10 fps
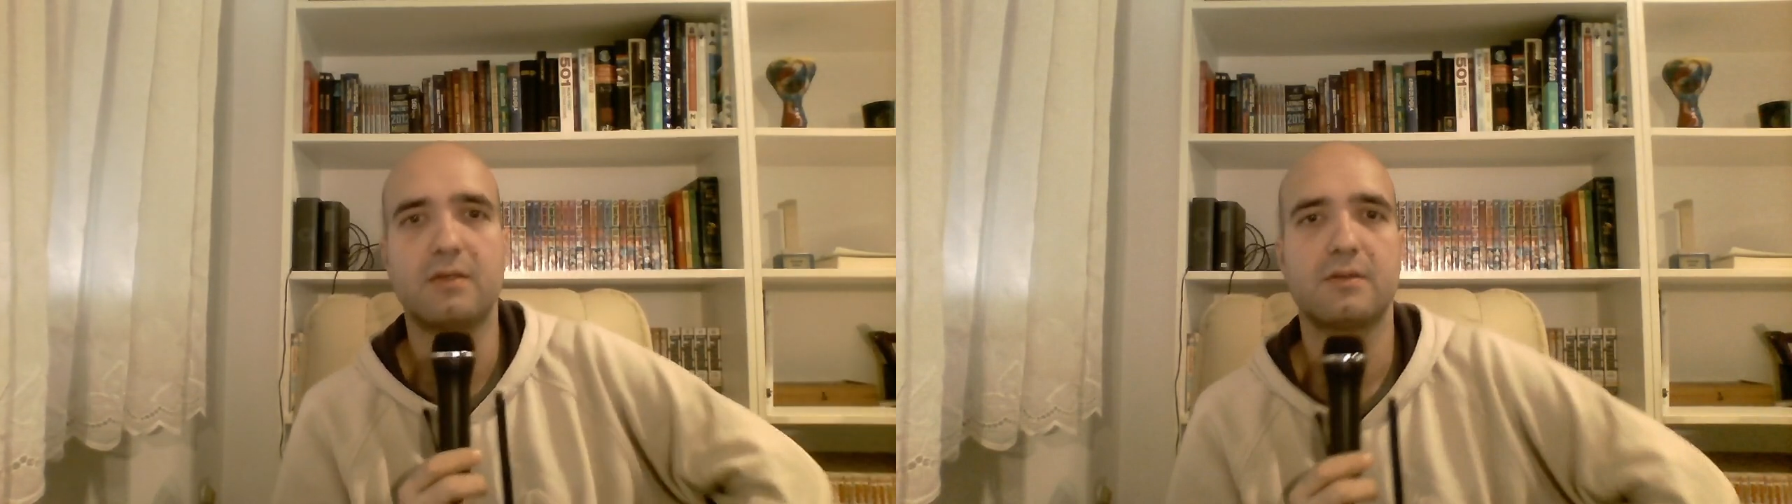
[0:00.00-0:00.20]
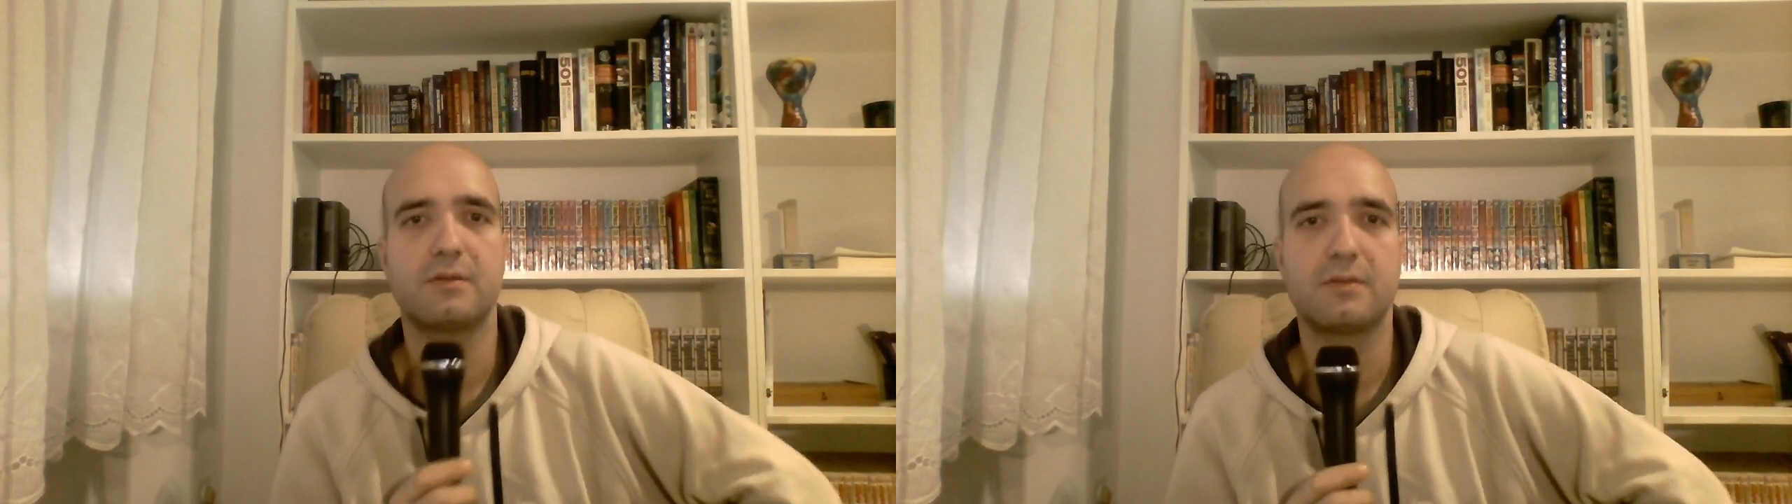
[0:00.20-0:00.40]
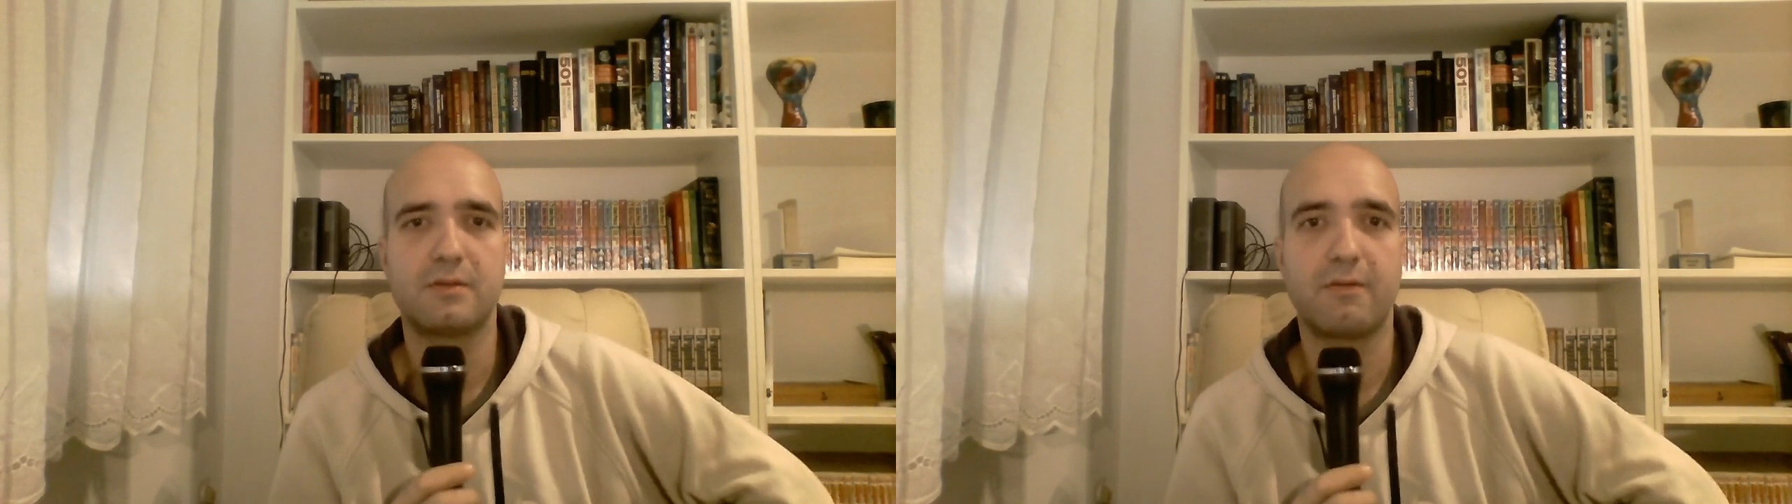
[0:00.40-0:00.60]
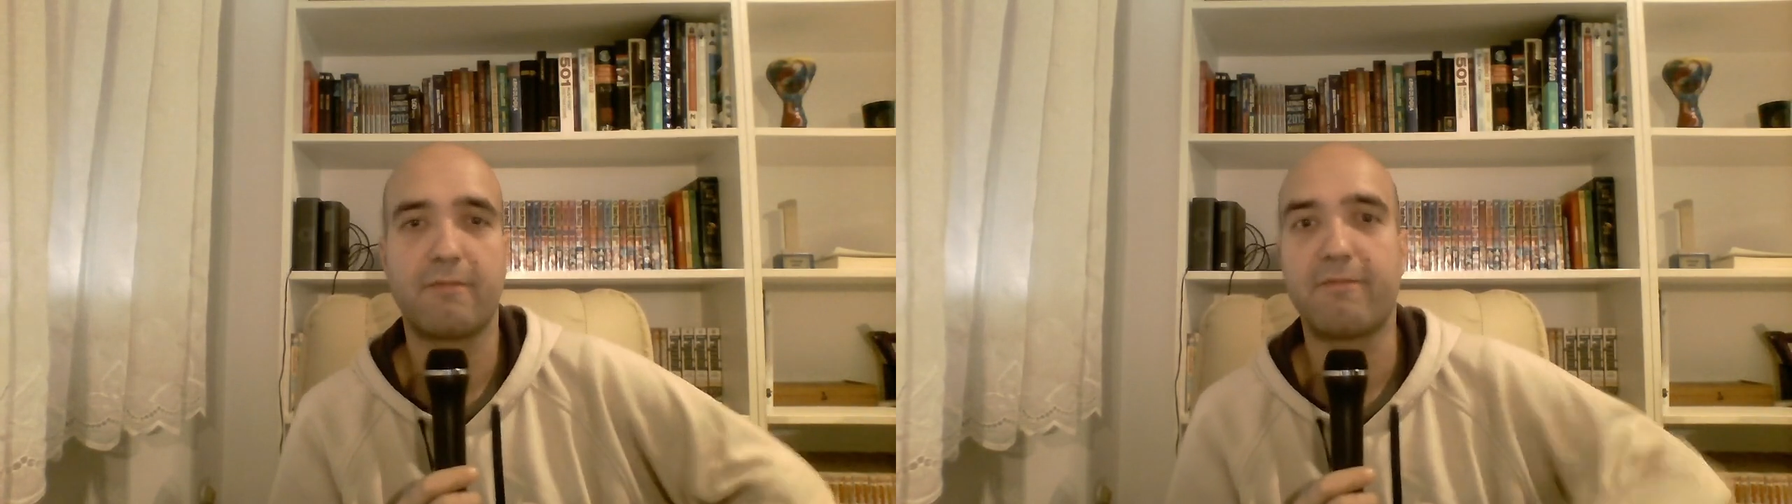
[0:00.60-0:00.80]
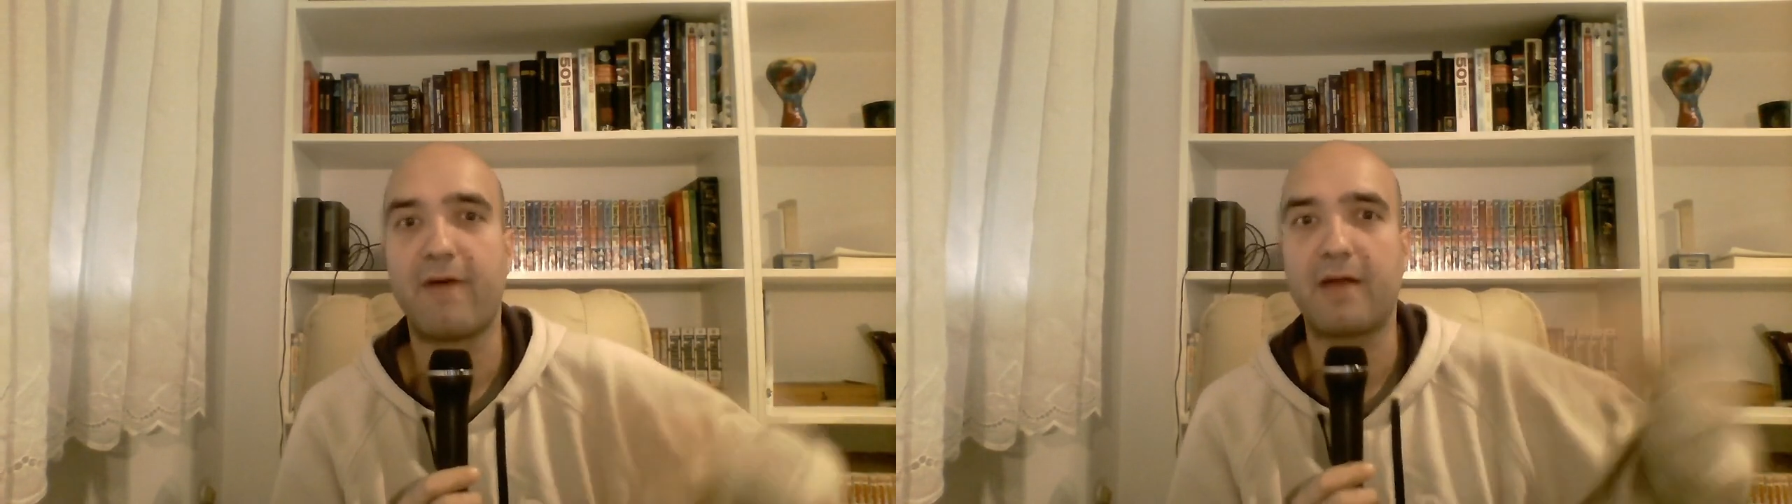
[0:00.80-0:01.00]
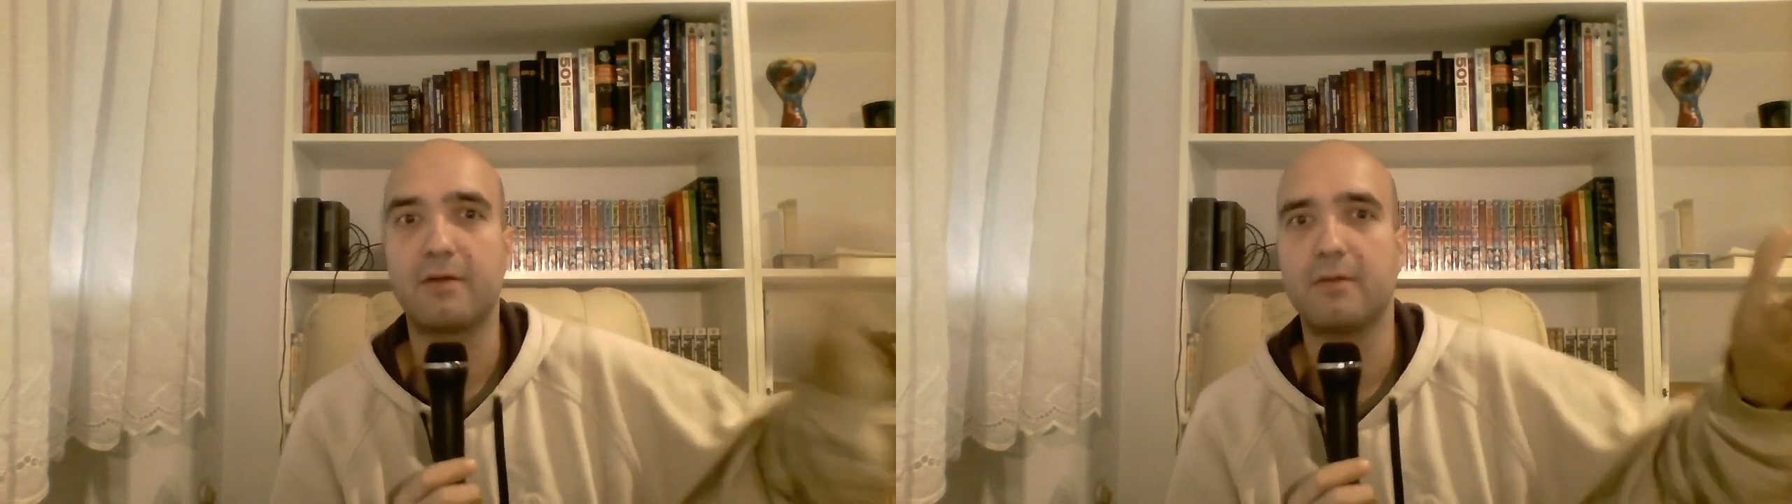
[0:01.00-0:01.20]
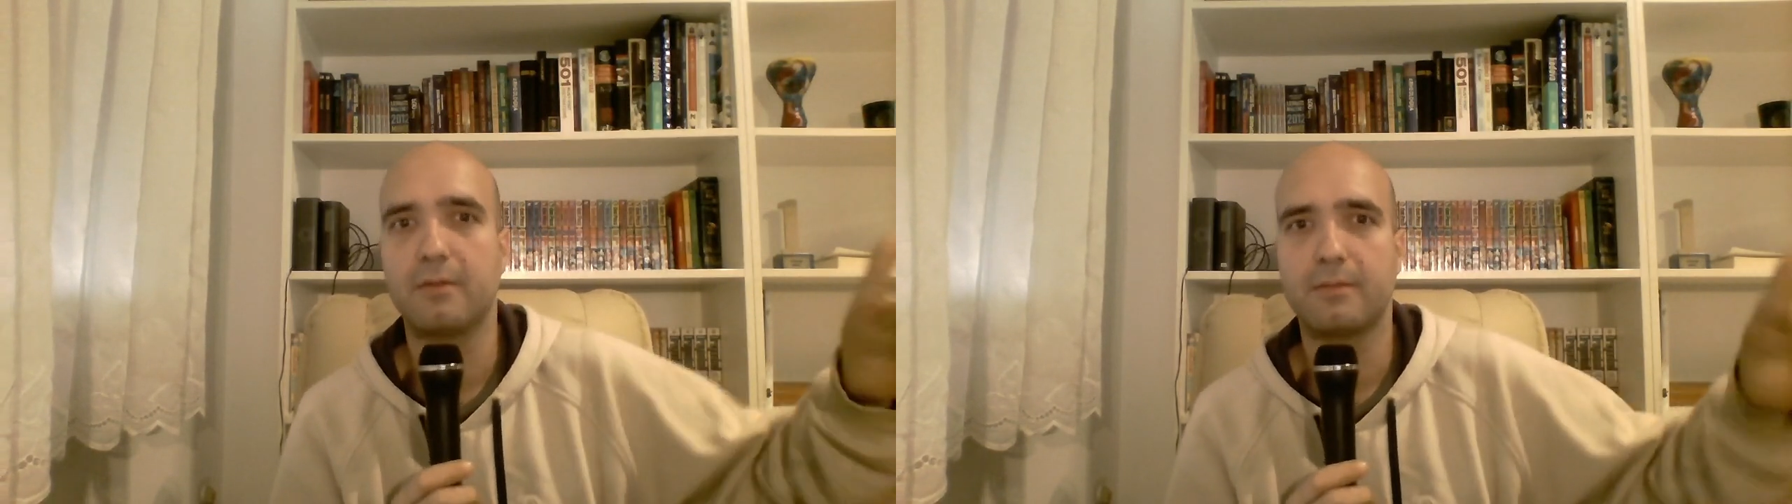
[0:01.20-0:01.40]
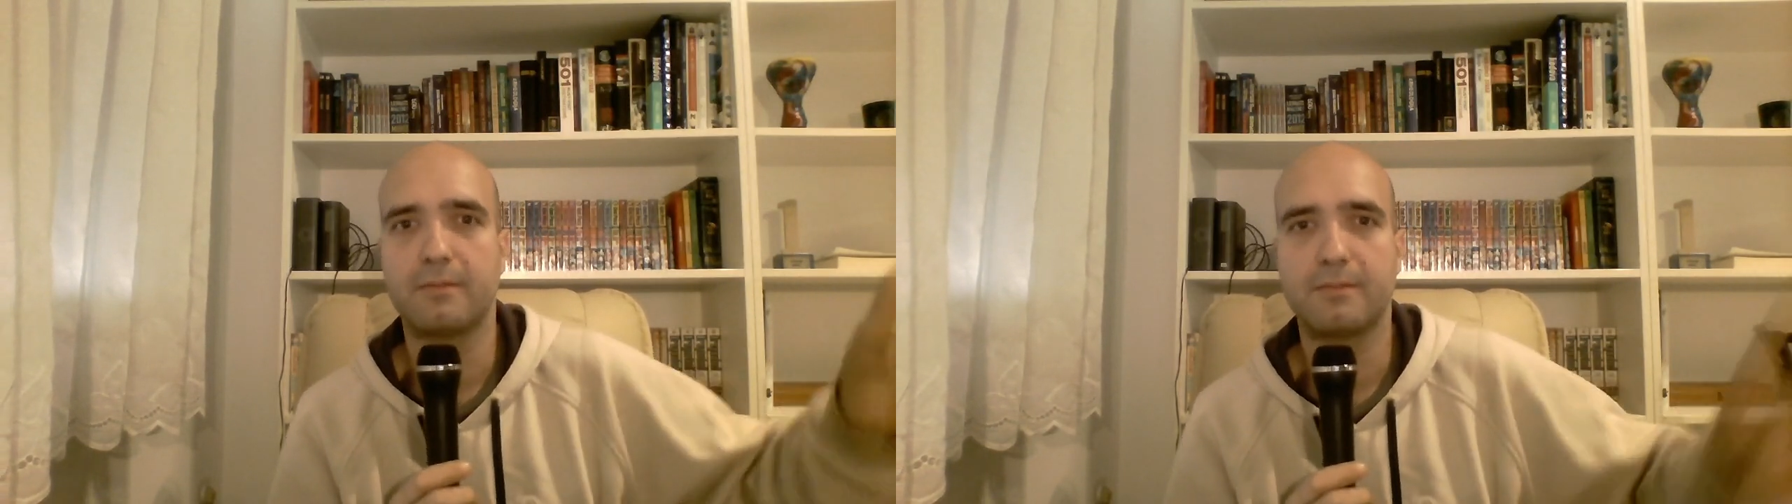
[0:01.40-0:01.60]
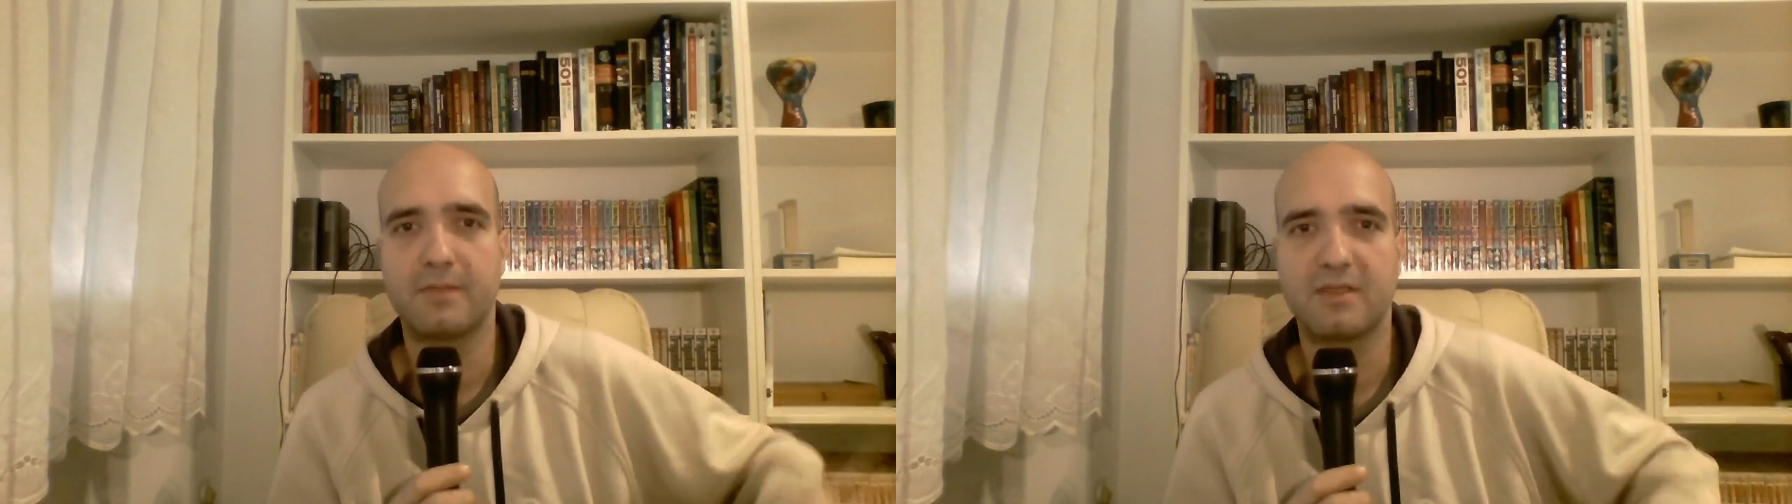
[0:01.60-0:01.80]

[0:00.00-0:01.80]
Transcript: the final